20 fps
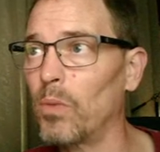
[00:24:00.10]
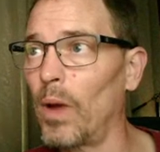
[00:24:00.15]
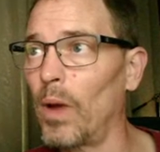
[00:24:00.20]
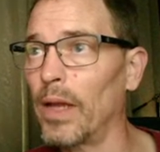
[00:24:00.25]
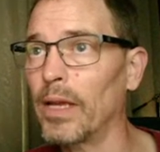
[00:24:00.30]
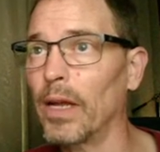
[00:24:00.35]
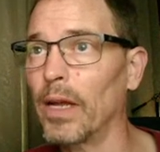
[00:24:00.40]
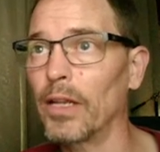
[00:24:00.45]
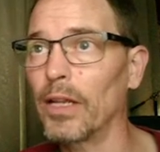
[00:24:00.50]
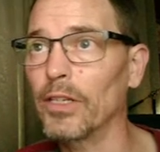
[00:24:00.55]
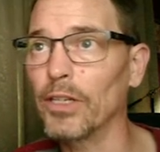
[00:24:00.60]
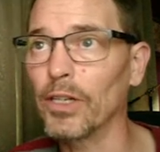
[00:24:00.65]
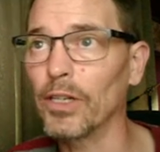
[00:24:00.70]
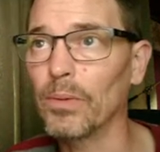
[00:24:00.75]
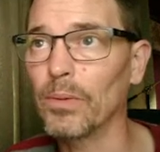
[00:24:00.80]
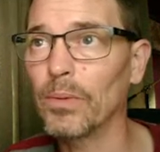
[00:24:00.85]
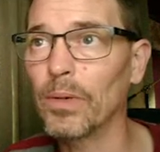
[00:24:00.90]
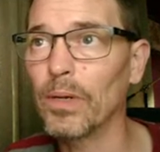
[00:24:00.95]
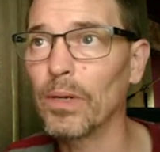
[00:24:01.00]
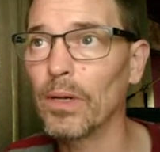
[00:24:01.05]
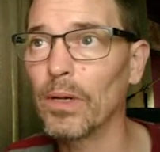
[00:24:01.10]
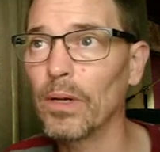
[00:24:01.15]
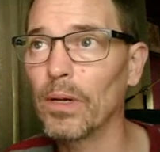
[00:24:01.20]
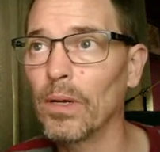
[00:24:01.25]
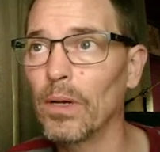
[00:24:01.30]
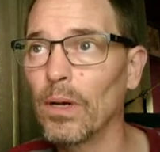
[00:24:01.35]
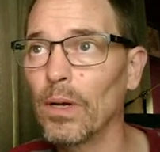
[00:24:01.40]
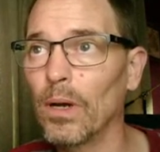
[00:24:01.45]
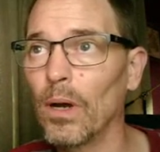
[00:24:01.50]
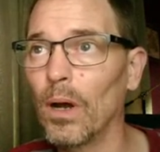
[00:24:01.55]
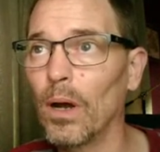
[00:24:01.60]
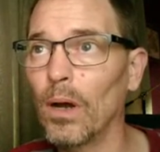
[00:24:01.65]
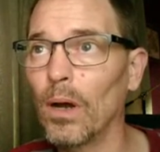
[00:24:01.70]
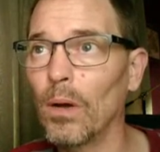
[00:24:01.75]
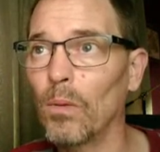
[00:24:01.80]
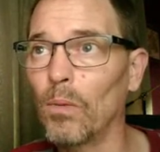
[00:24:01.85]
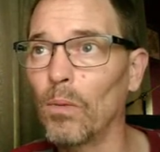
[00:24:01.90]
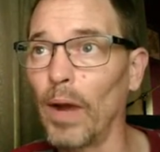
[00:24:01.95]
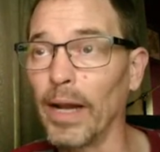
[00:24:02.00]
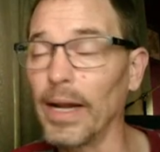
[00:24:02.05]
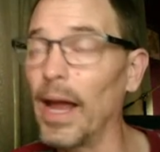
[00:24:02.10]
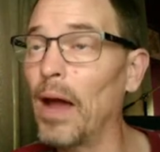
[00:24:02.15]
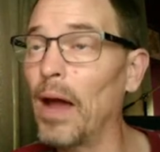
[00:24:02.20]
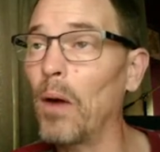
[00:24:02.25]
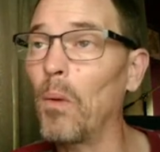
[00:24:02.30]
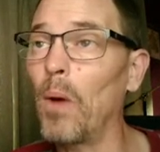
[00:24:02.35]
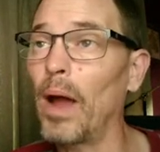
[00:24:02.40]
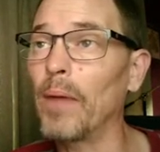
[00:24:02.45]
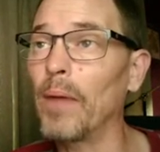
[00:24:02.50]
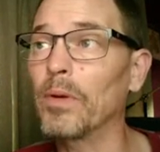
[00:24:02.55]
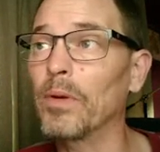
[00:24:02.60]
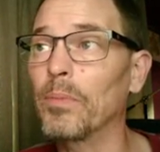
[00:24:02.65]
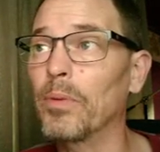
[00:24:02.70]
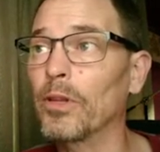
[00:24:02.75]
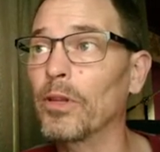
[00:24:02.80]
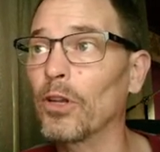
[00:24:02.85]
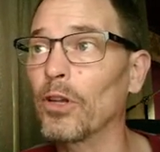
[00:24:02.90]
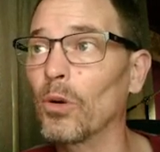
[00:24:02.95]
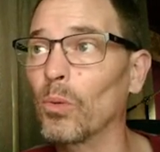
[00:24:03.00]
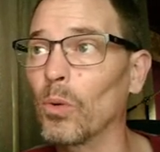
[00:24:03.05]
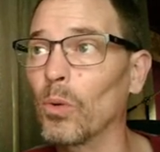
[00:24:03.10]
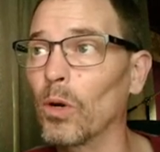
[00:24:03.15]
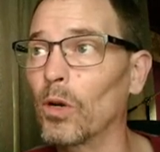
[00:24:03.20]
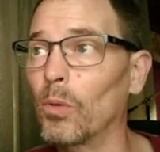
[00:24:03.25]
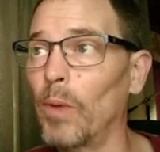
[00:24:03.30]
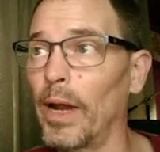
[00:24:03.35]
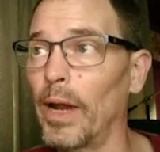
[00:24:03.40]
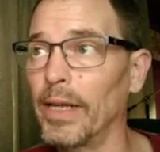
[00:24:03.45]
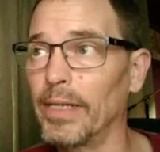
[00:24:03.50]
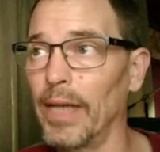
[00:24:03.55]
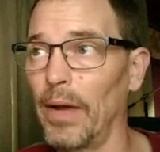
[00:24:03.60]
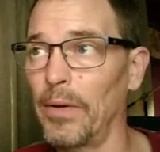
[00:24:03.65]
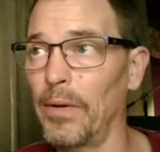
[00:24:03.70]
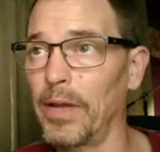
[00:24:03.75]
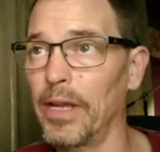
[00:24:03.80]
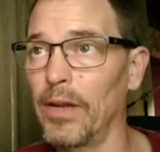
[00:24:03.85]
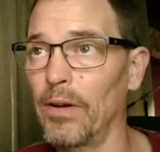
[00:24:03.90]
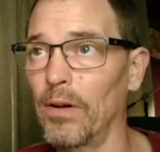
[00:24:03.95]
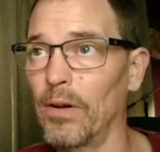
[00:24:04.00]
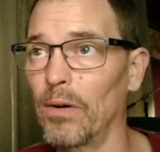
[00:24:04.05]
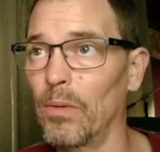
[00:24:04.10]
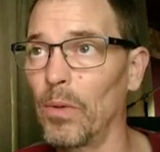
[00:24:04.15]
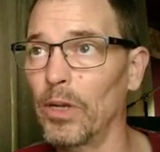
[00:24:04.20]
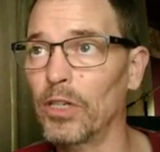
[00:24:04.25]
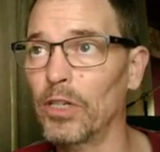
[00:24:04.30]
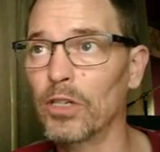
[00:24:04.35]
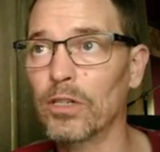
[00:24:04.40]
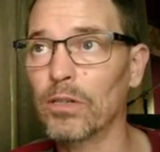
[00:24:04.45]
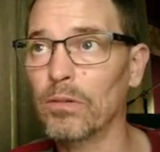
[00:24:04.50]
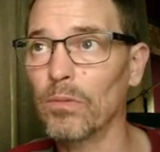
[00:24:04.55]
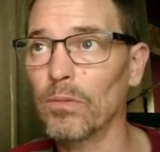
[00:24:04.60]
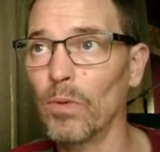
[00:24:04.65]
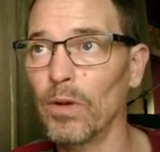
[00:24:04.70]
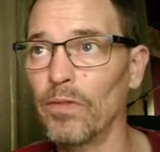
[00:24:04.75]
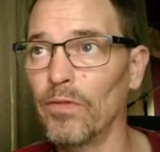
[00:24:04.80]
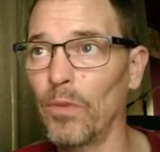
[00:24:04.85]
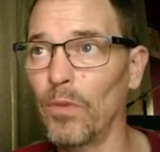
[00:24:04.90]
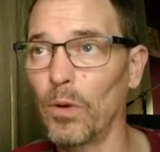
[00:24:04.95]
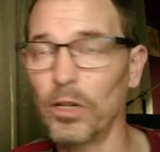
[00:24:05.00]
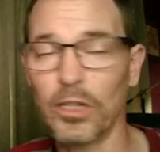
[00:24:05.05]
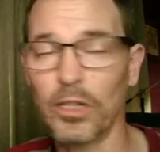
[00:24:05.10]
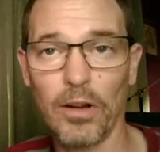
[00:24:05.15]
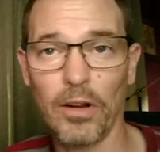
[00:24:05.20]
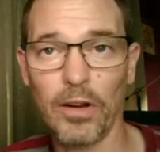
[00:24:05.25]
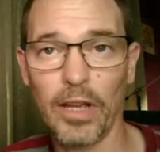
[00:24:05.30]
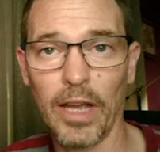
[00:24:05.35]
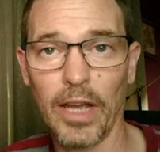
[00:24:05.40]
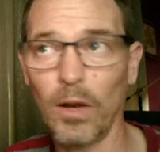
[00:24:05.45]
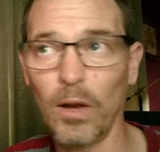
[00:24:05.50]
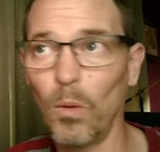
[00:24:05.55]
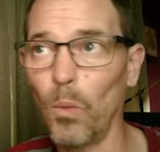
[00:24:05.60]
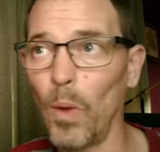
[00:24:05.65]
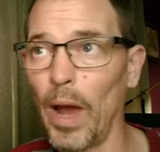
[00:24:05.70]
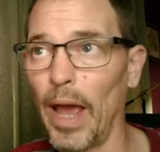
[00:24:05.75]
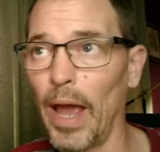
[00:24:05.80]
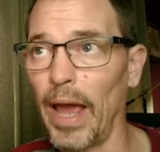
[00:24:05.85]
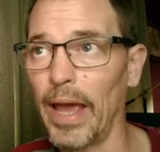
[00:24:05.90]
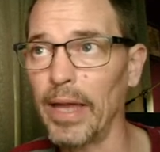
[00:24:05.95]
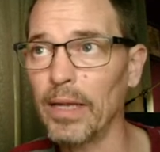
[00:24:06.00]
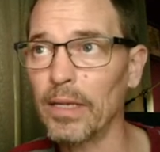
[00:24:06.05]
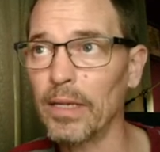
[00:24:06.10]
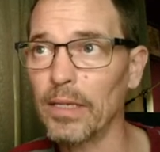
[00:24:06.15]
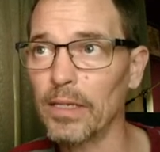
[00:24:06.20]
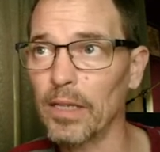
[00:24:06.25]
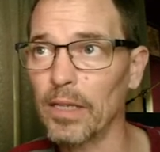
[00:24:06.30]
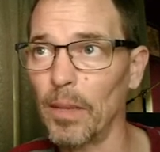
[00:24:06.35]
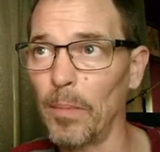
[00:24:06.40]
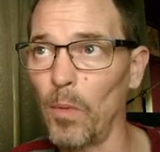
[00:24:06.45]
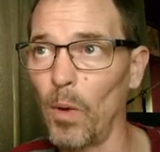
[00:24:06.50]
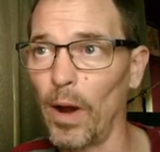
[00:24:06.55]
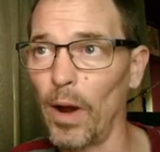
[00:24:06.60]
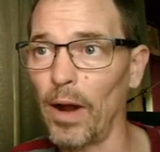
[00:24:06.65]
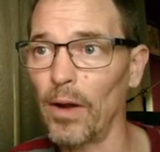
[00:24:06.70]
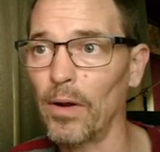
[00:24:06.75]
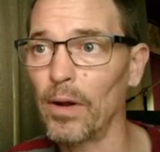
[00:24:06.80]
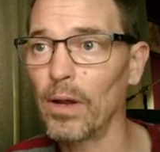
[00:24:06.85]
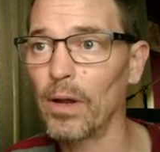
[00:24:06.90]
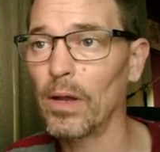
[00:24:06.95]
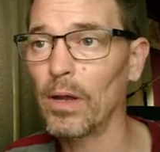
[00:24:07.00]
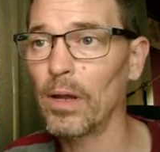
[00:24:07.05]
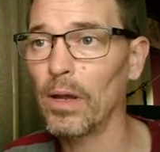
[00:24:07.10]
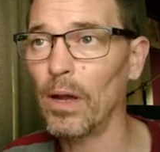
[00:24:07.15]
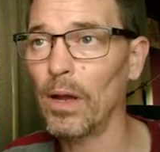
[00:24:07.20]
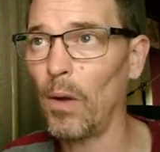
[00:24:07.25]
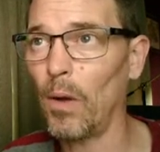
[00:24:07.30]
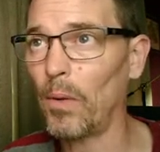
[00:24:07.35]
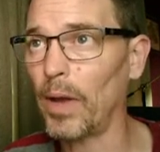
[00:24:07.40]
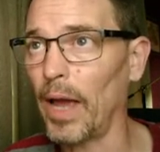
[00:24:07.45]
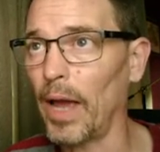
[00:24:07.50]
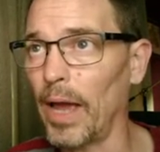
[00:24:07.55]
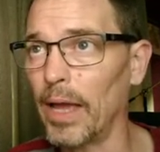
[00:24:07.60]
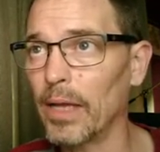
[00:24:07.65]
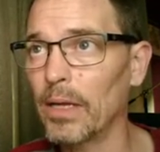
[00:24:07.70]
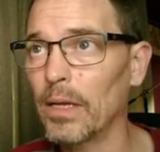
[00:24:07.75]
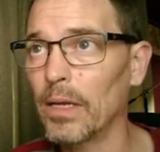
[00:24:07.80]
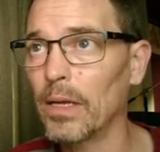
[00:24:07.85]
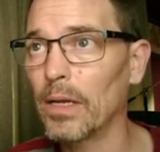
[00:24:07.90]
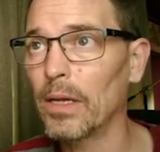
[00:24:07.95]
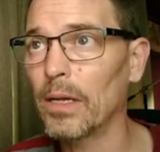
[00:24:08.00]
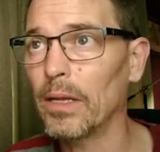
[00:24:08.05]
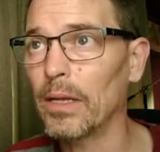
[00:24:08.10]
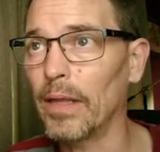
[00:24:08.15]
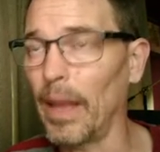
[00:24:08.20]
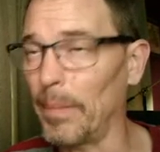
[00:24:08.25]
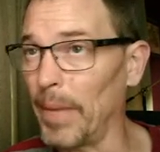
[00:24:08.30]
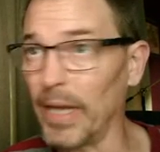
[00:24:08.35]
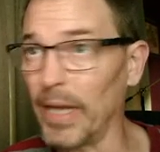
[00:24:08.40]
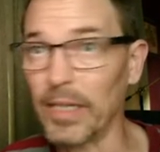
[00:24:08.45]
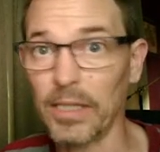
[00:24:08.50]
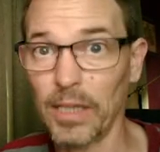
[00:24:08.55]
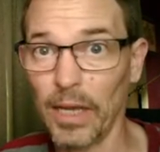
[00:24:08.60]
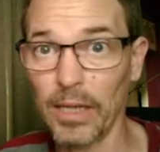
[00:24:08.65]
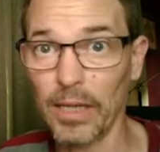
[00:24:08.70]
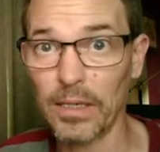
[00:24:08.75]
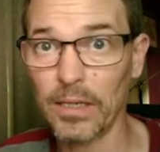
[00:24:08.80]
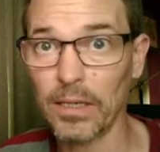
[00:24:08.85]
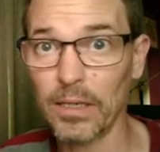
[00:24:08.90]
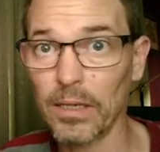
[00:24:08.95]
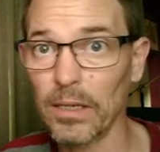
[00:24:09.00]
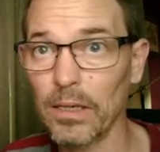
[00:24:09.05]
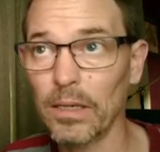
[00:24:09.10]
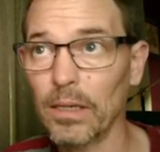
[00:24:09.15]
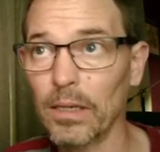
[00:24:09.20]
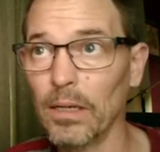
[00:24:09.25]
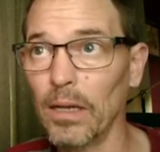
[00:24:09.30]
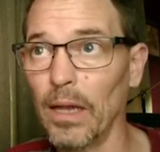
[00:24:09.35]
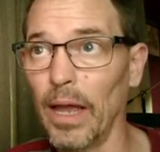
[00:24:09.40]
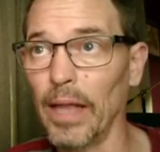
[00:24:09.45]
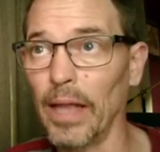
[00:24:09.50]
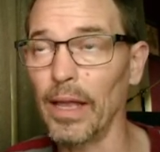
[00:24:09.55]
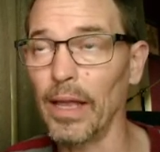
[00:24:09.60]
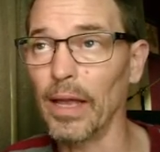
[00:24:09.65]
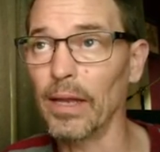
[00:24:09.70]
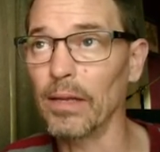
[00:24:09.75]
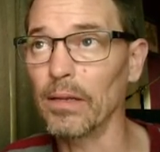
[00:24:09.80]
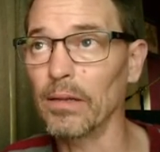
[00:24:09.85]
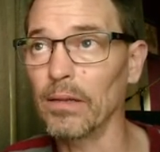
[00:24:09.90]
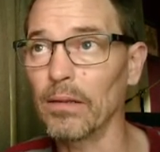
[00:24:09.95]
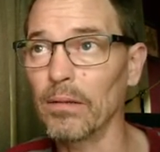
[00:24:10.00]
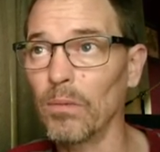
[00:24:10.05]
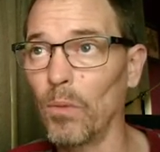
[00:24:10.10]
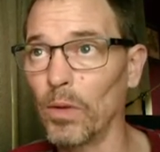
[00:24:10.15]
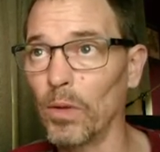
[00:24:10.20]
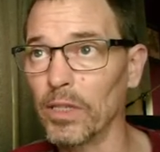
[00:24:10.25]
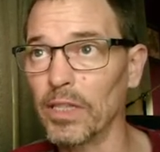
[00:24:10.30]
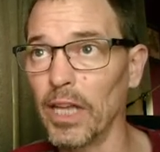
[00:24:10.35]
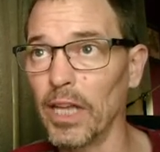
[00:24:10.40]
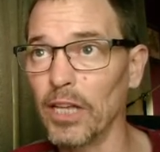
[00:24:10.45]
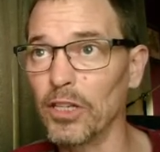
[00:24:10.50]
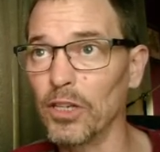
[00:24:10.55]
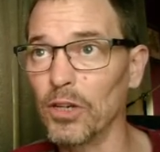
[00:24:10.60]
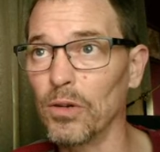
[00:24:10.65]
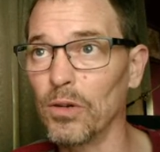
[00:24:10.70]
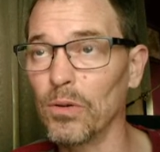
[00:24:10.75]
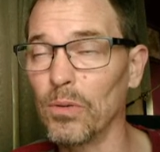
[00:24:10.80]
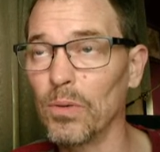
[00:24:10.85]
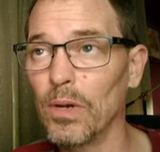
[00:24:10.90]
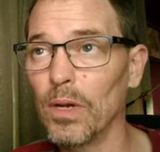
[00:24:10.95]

going to do? Right now, white would put their rook right down here, which would force their king away somewhere. Okay, that makes sense. And then once they do,